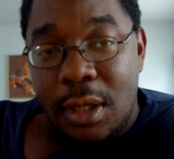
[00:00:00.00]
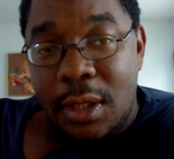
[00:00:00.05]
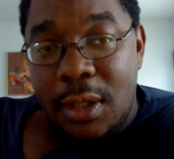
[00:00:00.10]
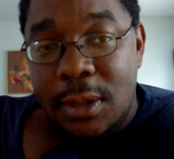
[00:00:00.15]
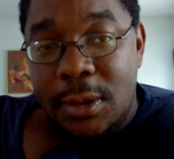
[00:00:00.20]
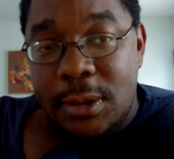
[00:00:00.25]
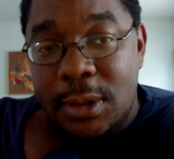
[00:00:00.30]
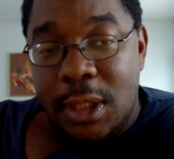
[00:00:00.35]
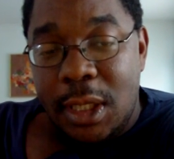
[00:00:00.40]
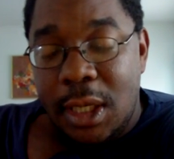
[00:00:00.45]

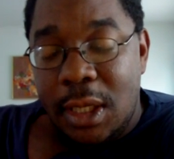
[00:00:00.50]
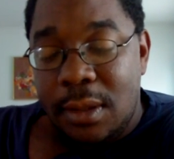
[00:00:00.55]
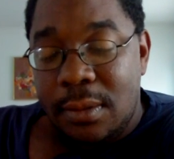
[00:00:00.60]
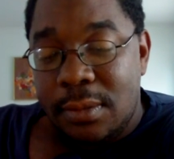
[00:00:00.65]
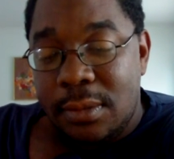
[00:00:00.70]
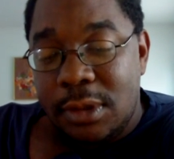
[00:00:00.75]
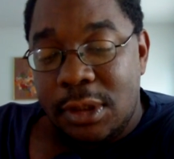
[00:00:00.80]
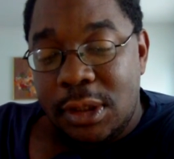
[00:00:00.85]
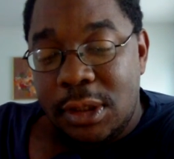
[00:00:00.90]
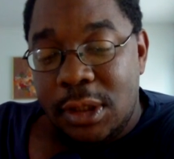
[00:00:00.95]
I was like,
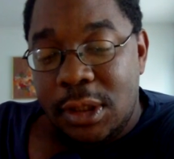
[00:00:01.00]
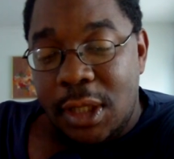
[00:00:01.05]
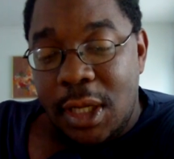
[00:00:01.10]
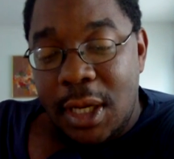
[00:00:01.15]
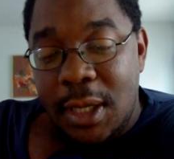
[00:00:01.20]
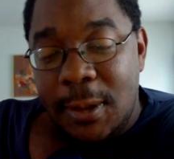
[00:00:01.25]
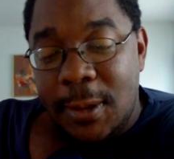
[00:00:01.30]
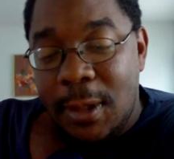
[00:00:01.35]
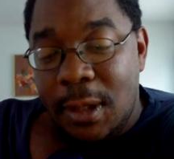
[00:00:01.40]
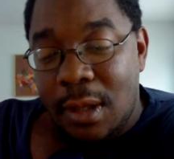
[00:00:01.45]
man,
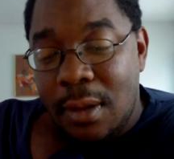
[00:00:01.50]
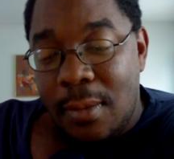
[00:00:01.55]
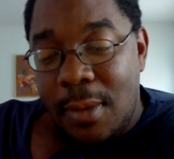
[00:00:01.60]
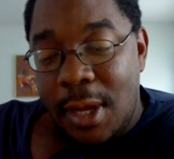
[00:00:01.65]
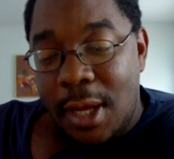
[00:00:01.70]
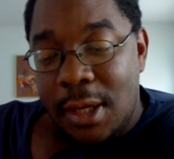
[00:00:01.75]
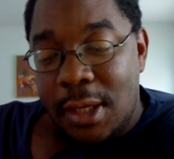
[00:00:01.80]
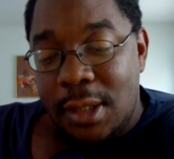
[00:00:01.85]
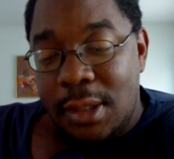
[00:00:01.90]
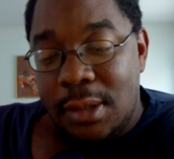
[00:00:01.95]
I didn't think
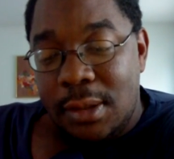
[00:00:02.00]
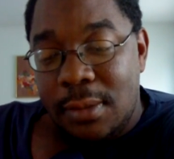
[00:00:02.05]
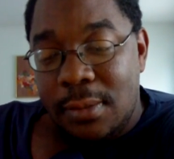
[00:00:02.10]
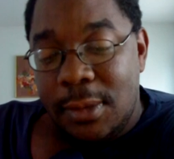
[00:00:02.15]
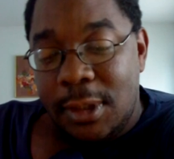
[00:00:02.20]
about it.